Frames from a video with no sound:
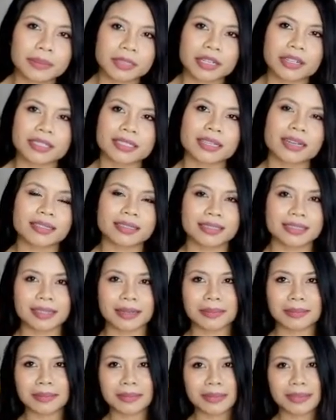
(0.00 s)
Charles got
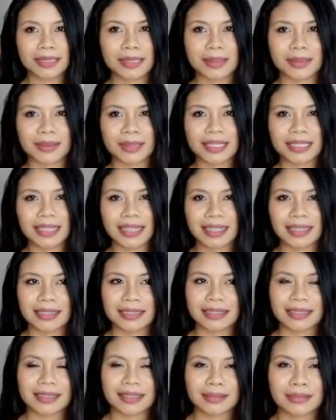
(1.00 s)
some, so it's like
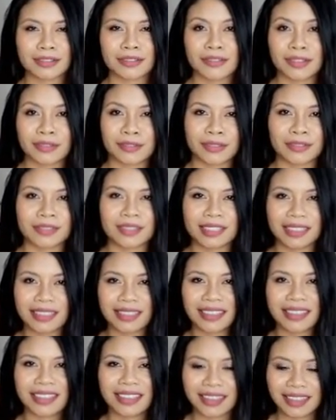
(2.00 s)
a
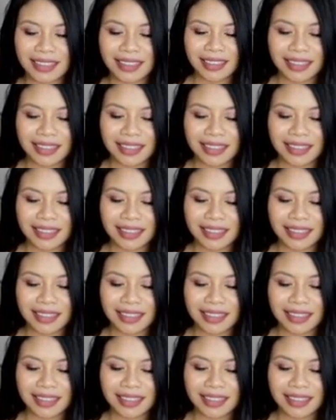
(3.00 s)
50-50.